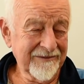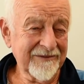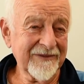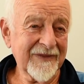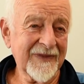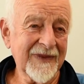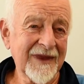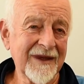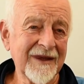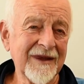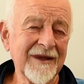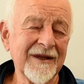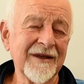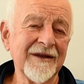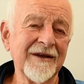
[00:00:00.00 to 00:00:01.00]

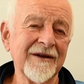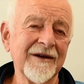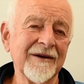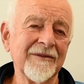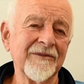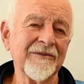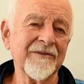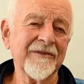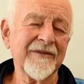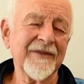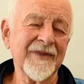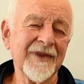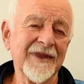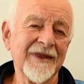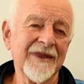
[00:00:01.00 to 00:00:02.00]
1990, so... Yeah.
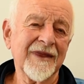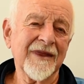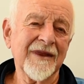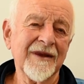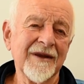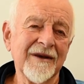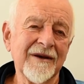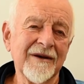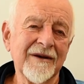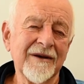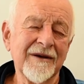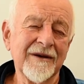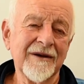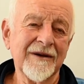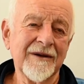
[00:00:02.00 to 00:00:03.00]
It's still another
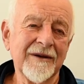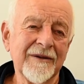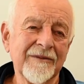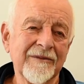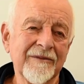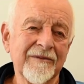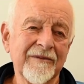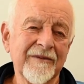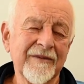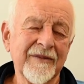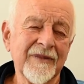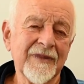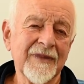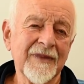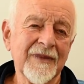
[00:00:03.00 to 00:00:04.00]
decade or so
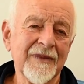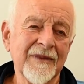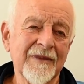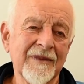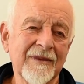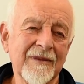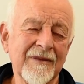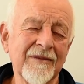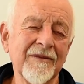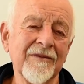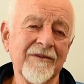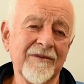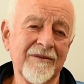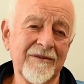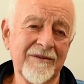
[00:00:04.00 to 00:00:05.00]
before you
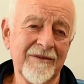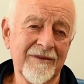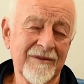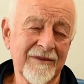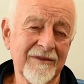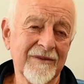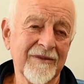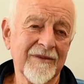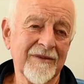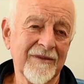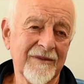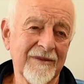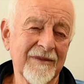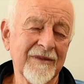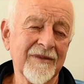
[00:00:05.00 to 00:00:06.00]
mm-hmm. become the Derbyshire
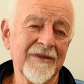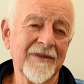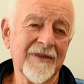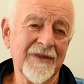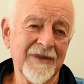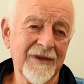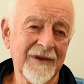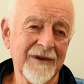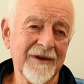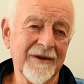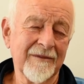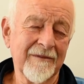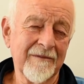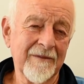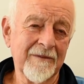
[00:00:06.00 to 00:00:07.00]
scorer. So I'm
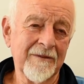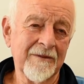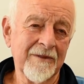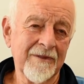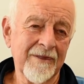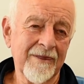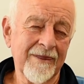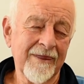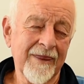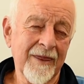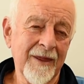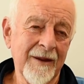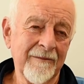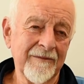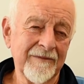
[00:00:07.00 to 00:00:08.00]
assuming that in that
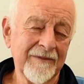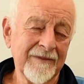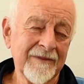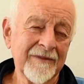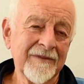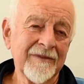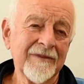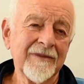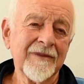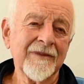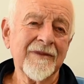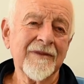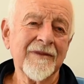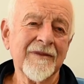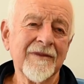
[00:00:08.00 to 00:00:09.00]
intervening period,
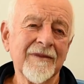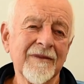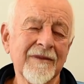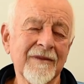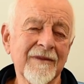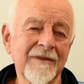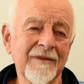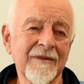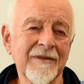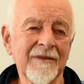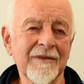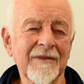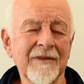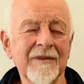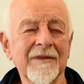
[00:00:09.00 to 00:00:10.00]
there must have
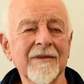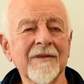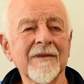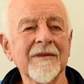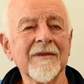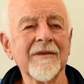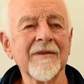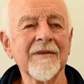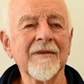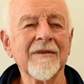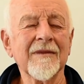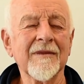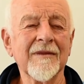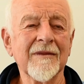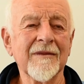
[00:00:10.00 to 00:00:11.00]
been a
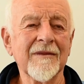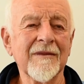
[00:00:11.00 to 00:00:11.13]
progression